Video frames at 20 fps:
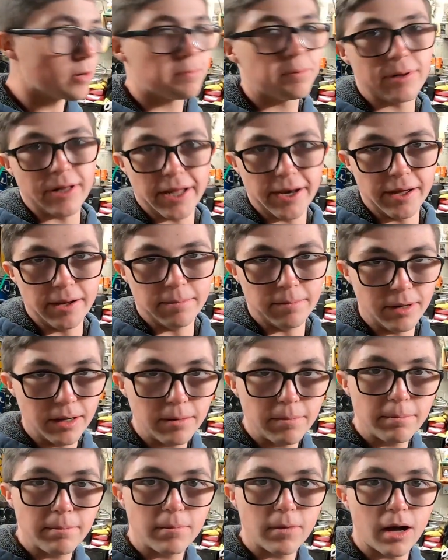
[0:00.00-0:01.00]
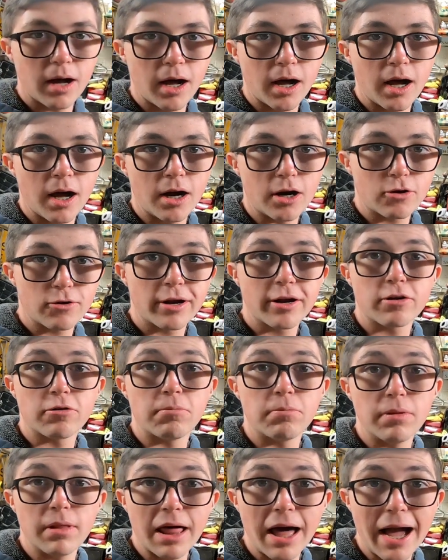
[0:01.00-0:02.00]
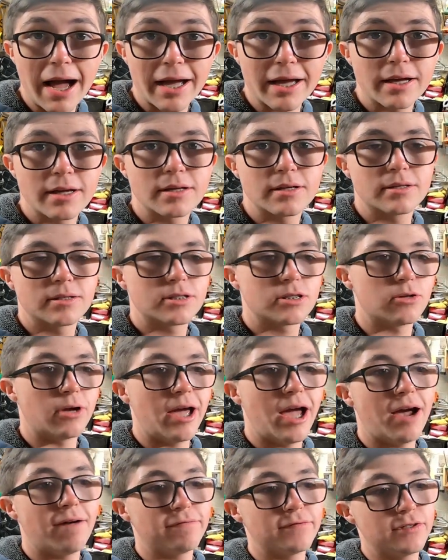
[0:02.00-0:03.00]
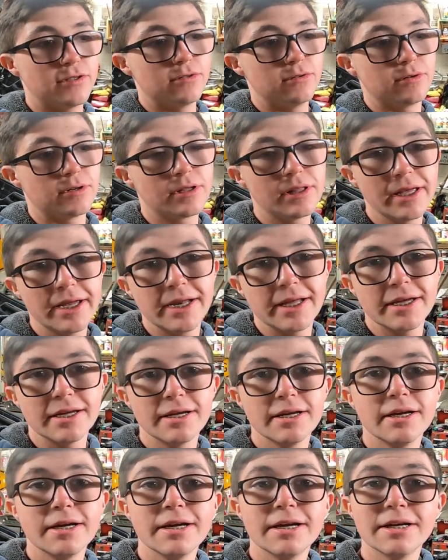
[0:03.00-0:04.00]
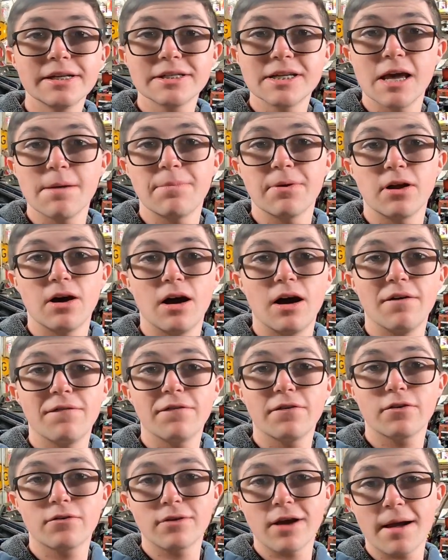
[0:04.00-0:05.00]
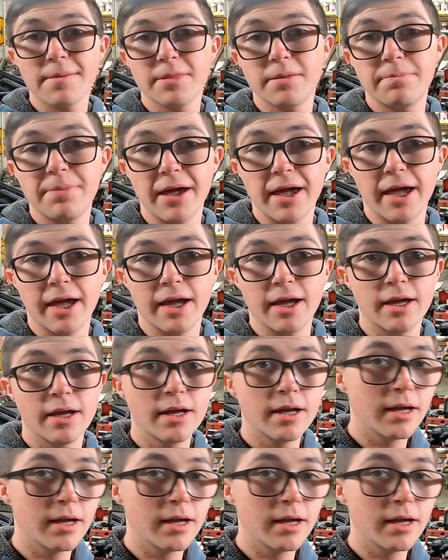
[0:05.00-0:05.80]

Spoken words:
plenum crinkle black. So I have to clean it, tape it off, grab the paint,